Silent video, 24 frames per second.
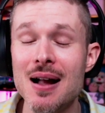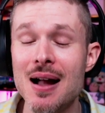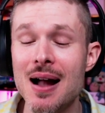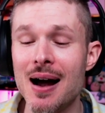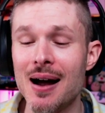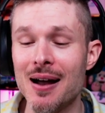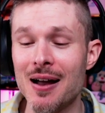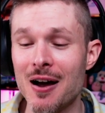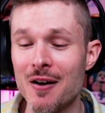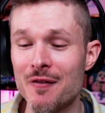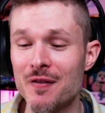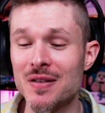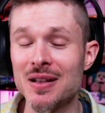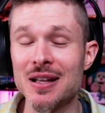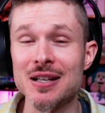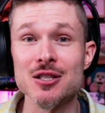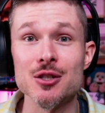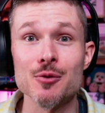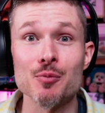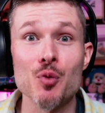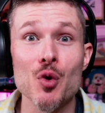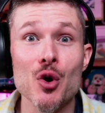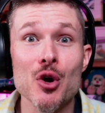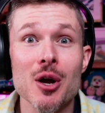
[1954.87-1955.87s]
I often like to
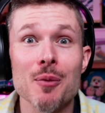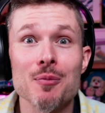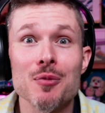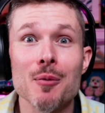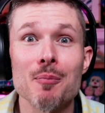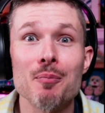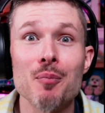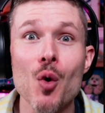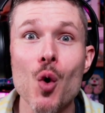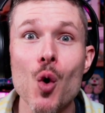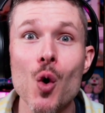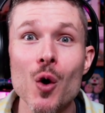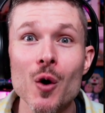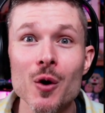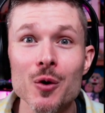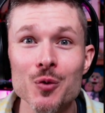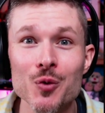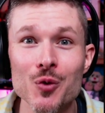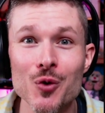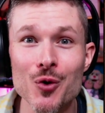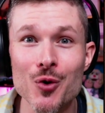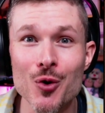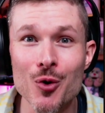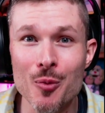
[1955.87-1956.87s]
bring up the
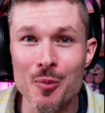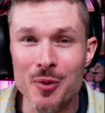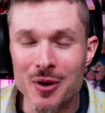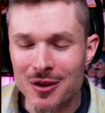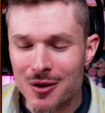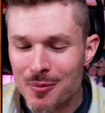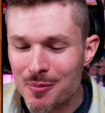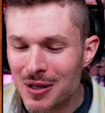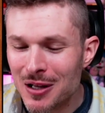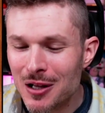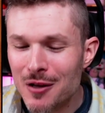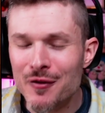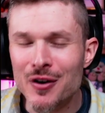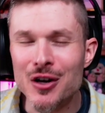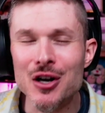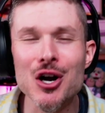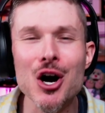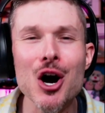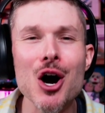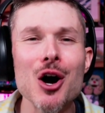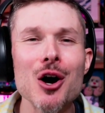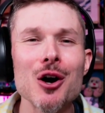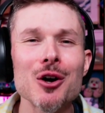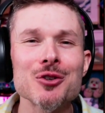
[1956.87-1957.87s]
boardroom. You're in the middle of a
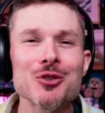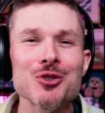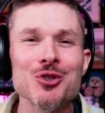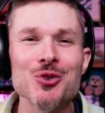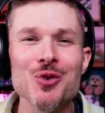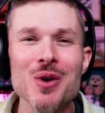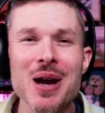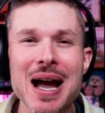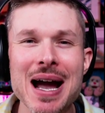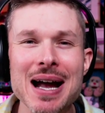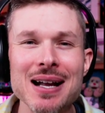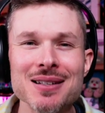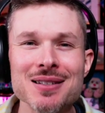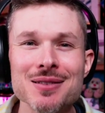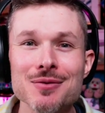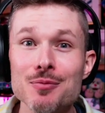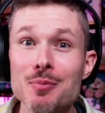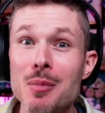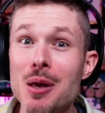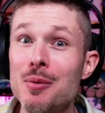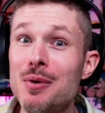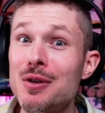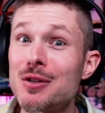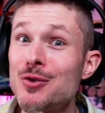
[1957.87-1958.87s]
contract,
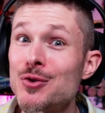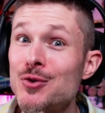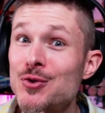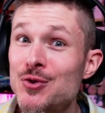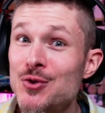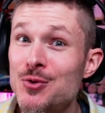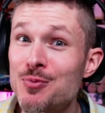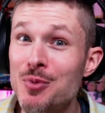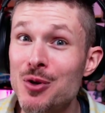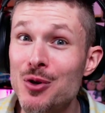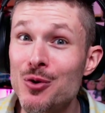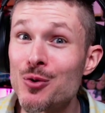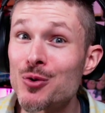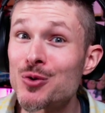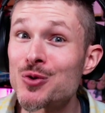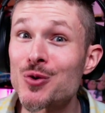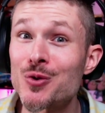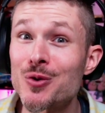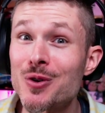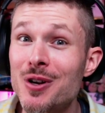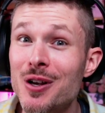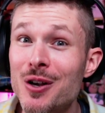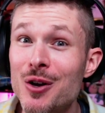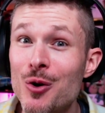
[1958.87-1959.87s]
maybe dispute or
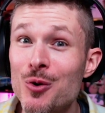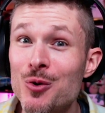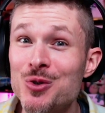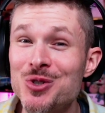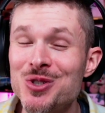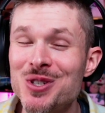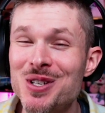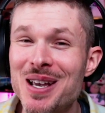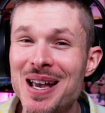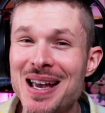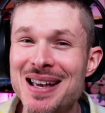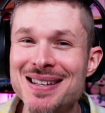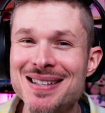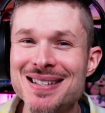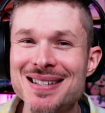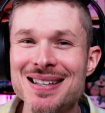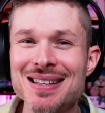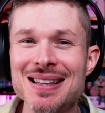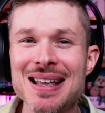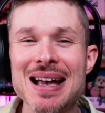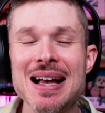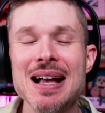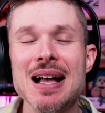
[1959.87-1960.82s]
negotiation.